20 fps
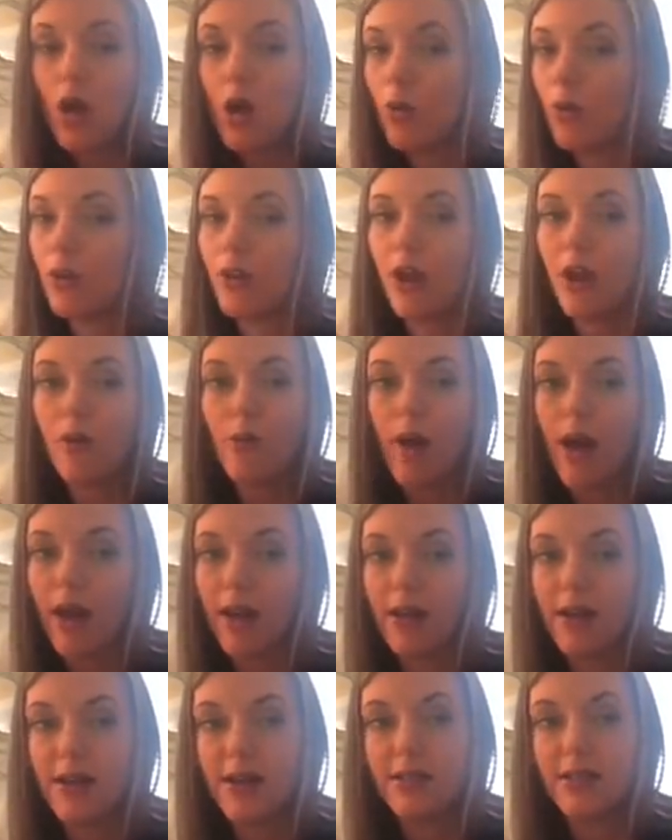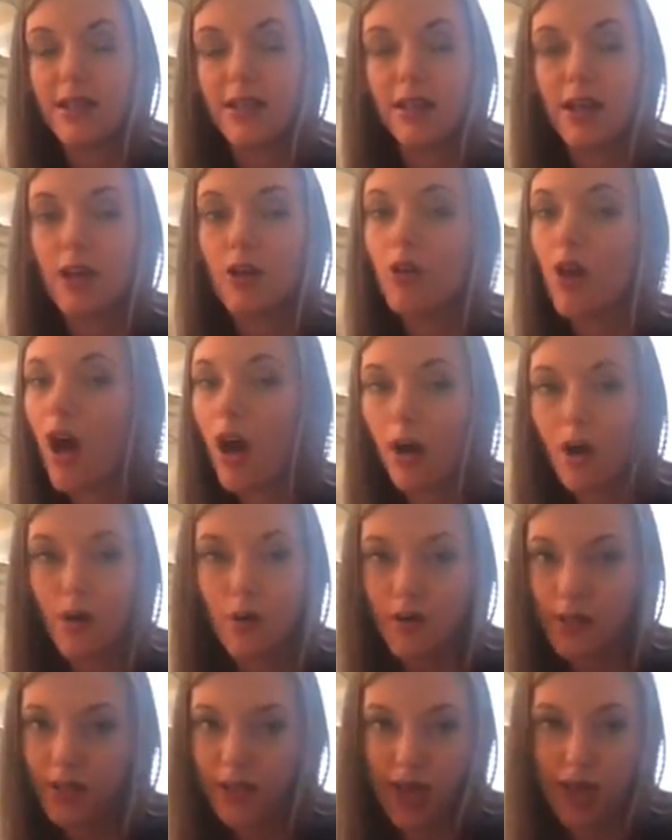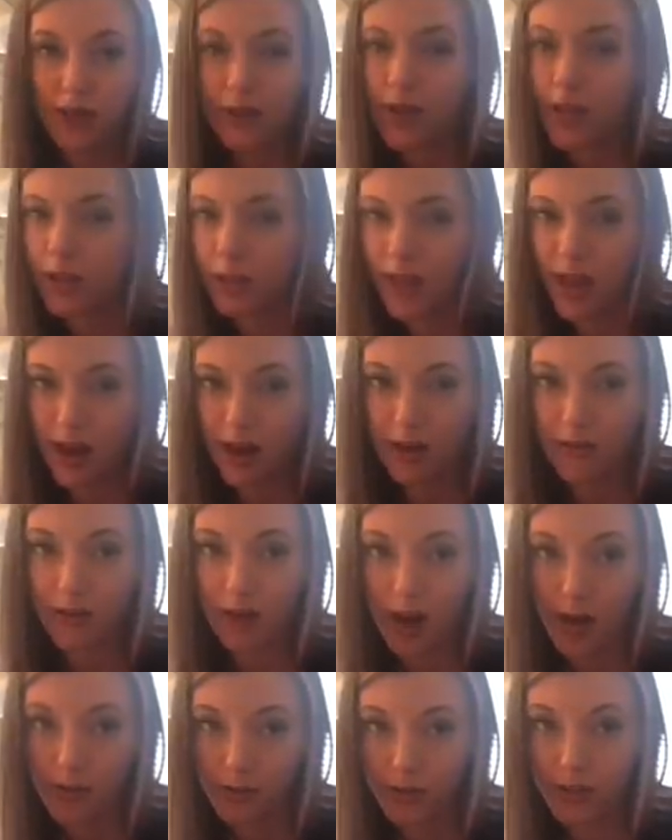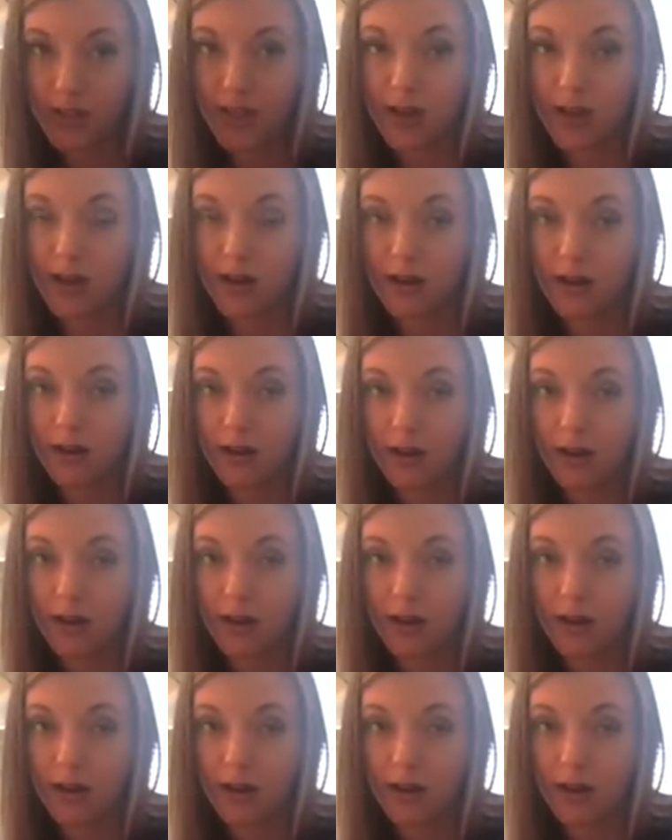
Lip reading: where they're recognizing they're not going to get their 10 of cups here.